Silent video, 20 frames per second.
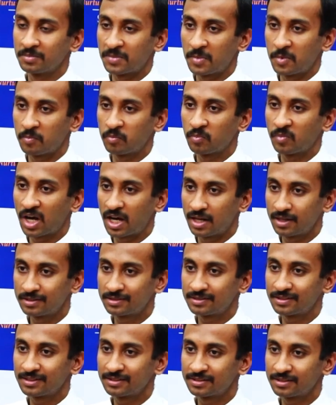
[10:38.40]

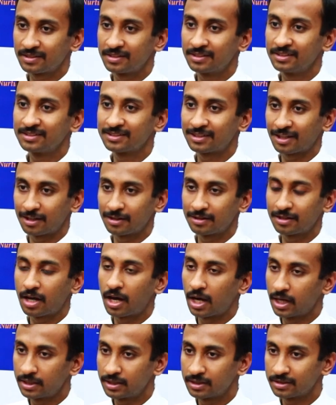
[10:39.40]
Bharat Ratna is the
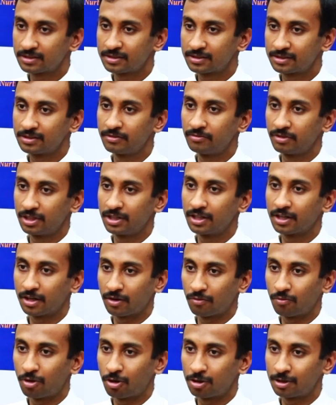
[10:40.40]
highest civilian
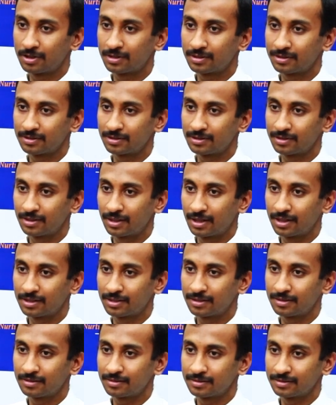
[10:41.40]
award
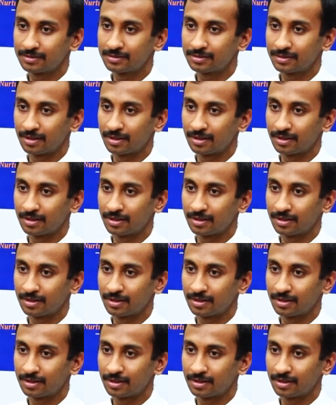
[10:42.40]
that is